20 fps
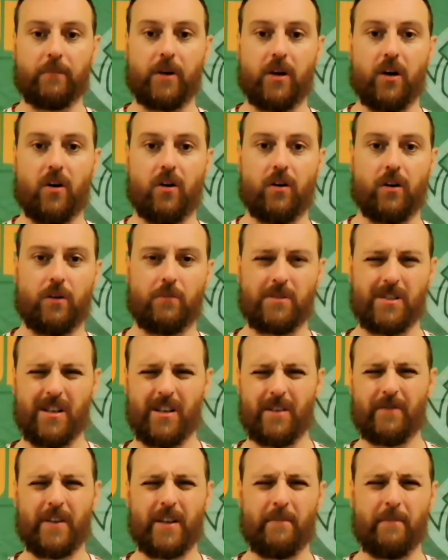corner. It was
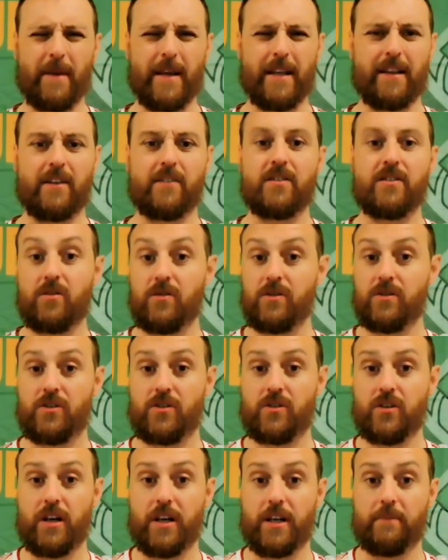kind of in the middle. It's a good
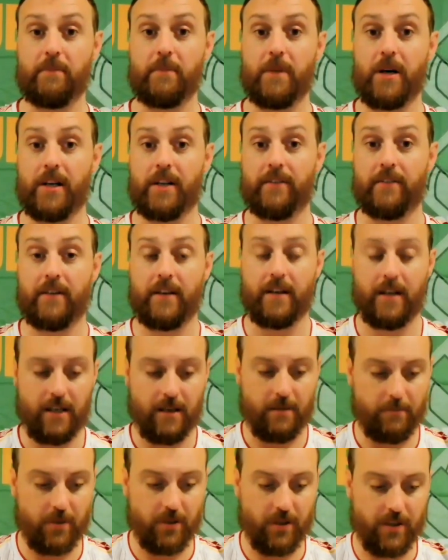strike, mind.
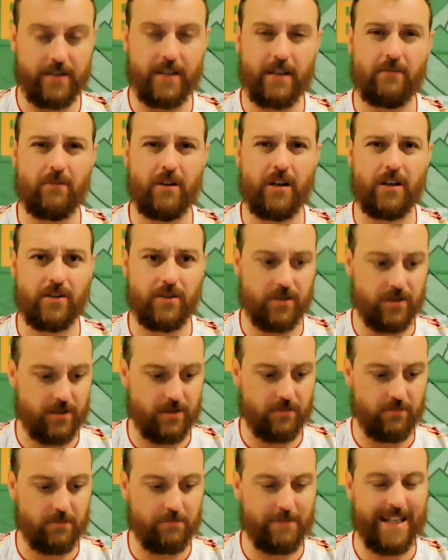But I think
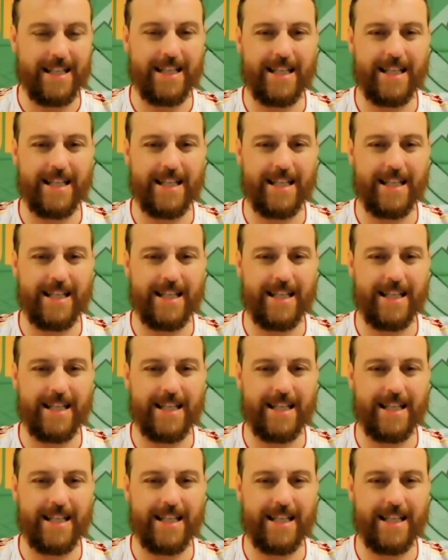Rodgers will be a